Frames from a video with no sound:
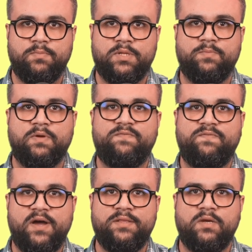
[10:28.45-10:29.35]
but about
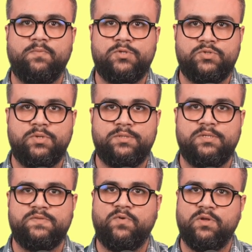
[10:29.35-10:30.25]
finding
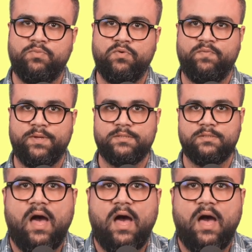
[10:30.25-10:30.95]
opportunities for improvement.